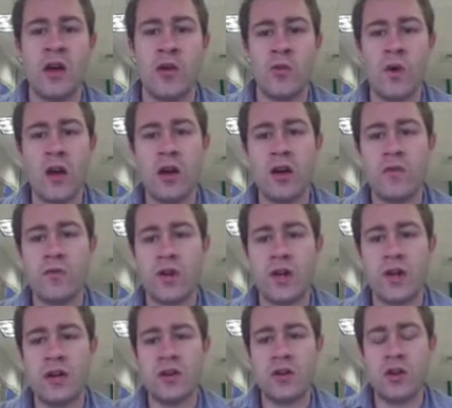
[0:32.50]
Right over
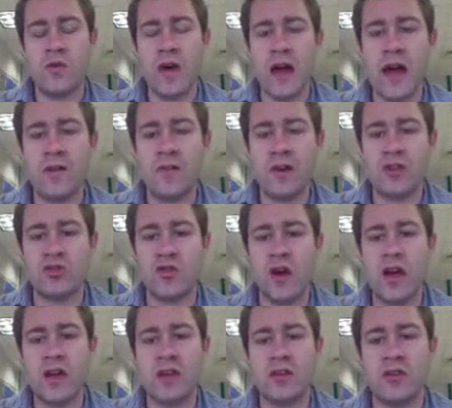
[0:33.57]
here you have a
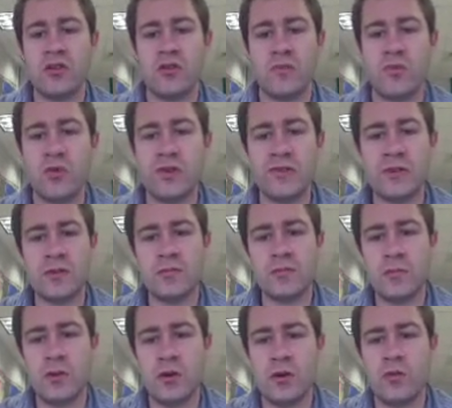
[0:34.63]
triangular
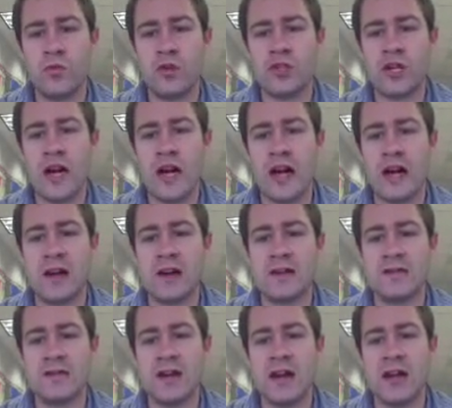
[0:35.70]
prism which
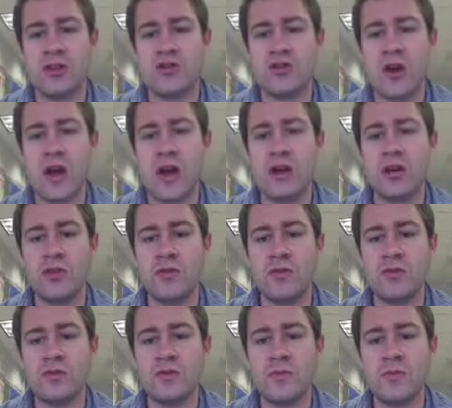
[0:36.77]
has a triangle
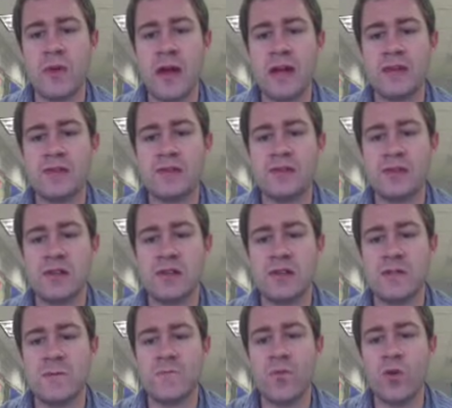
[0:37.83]
whose base
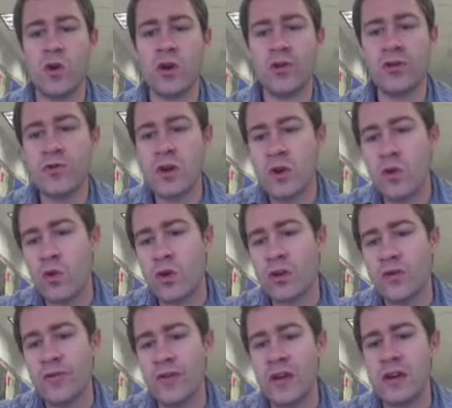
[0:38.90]
is 4
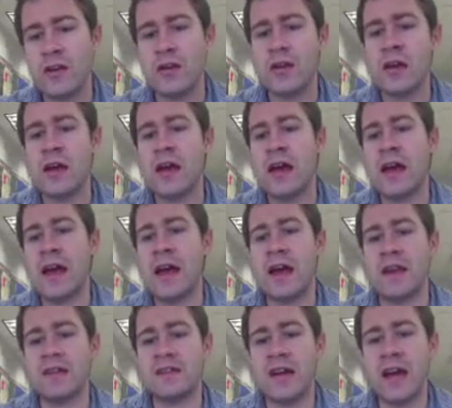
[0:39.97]
3/4 feet
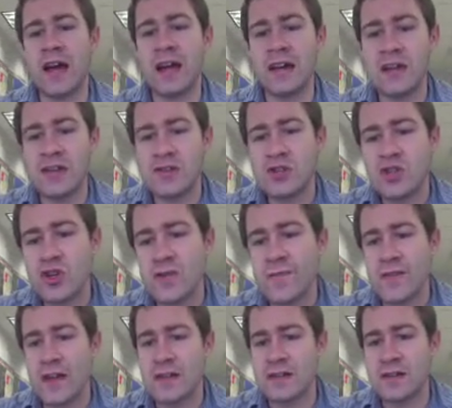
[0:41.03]
and its height is 2
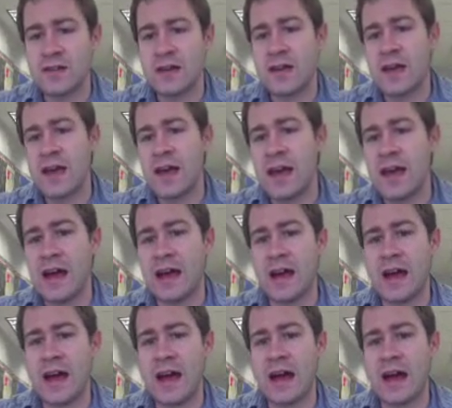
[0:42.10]
feet. And
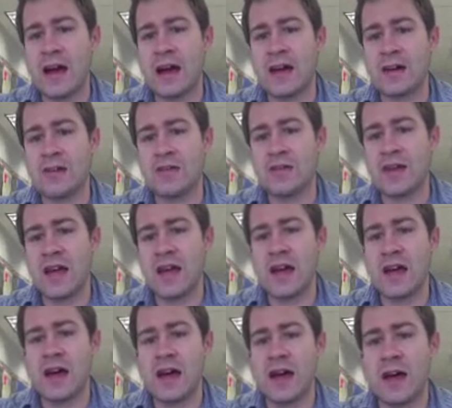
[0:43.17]
it has
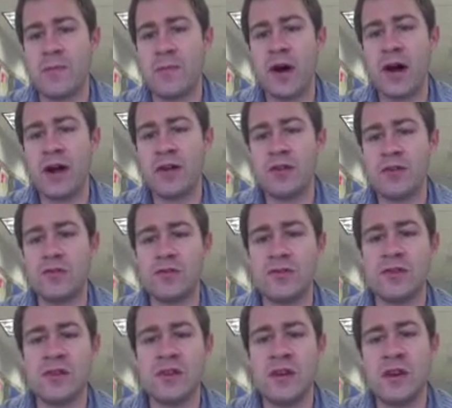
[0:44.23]
a
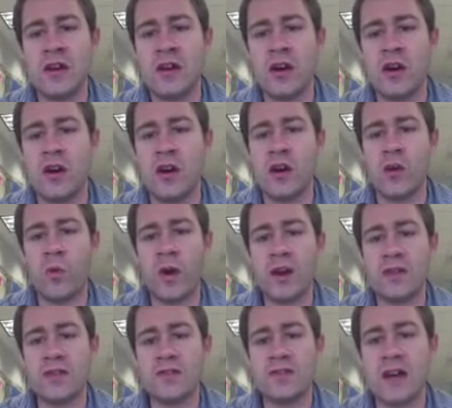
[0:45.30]
hypotenuse, or one
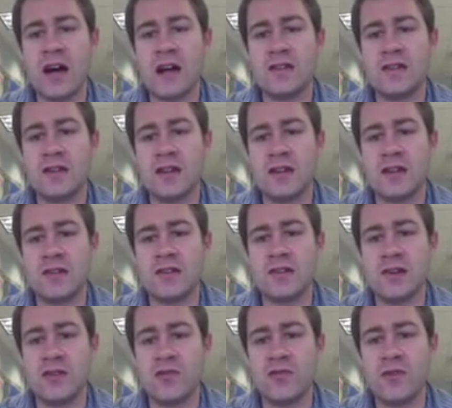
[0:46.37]
of the sides
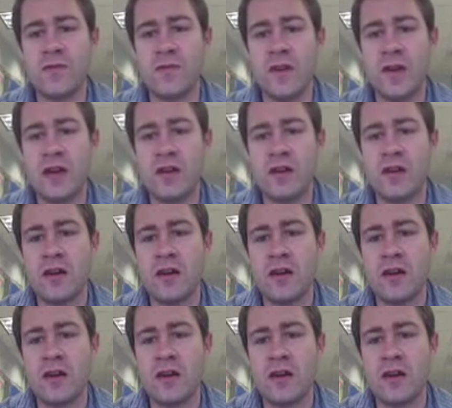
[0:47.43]
is 3 feet,